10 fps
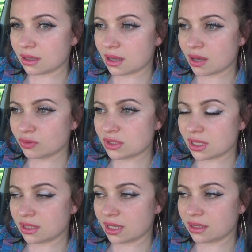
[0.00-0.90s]
I would
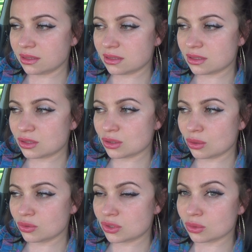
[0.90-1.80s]
say that it's
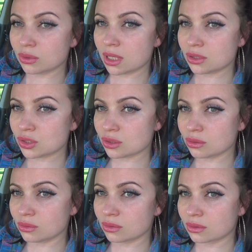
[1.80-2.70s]
so so not
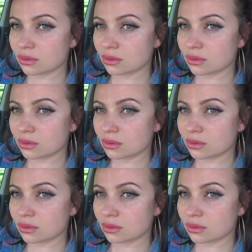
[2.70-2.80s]
true.